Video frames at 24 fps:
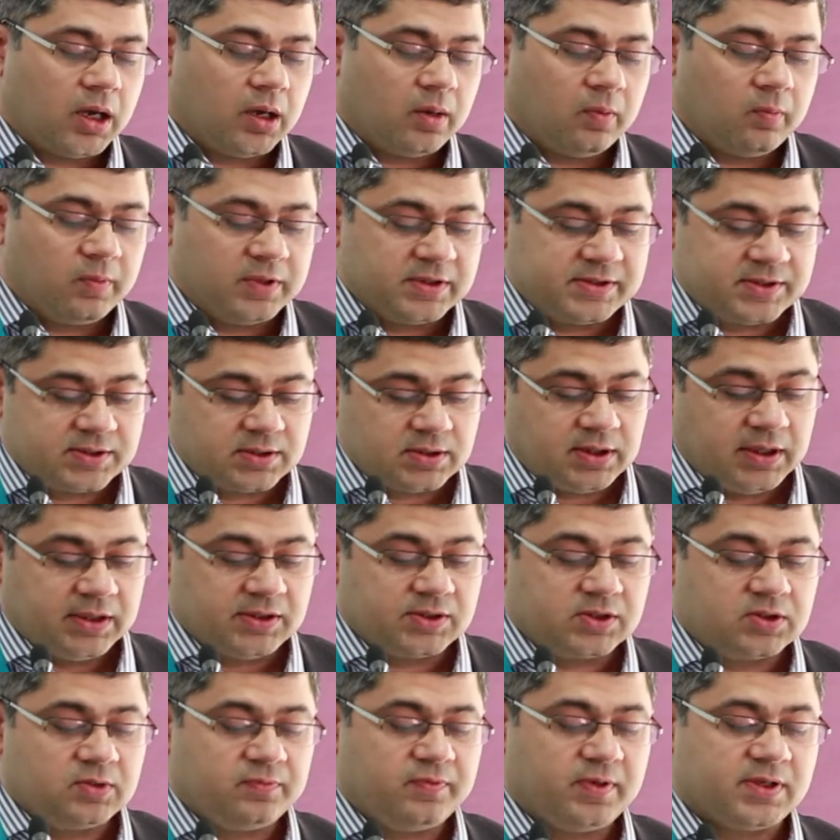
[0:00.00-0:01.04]
which
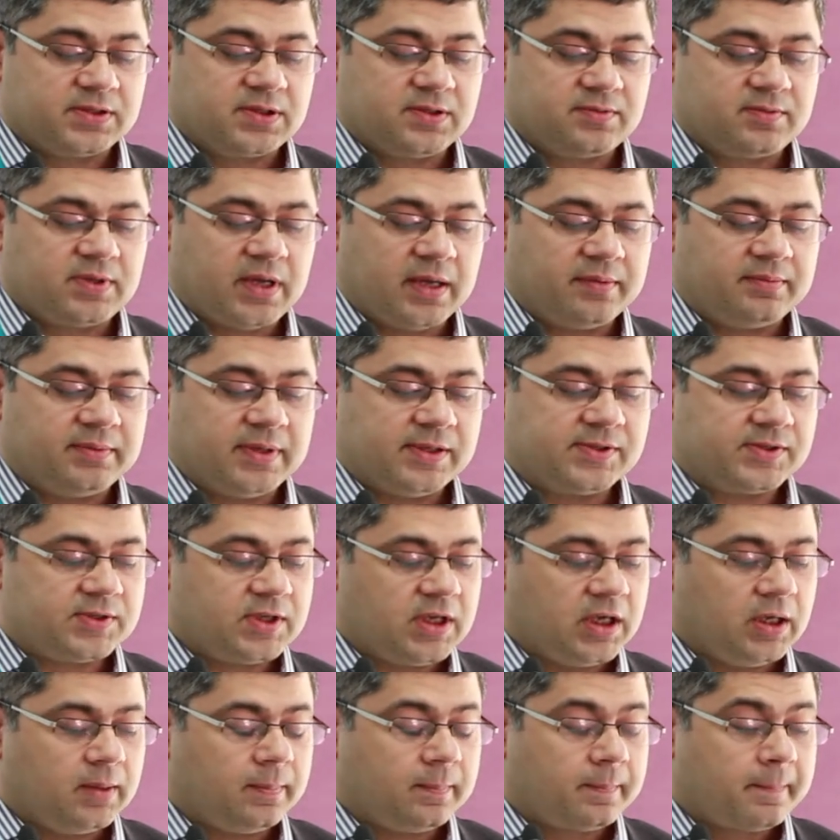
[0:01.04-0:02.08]
leads to first-of-type
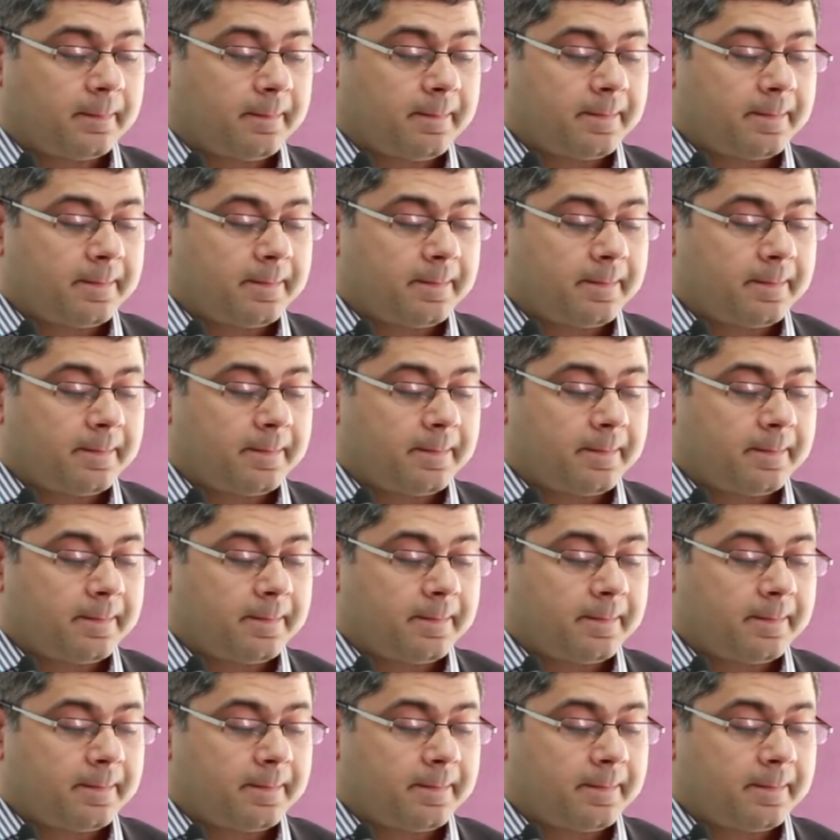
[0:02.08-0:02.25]
testing.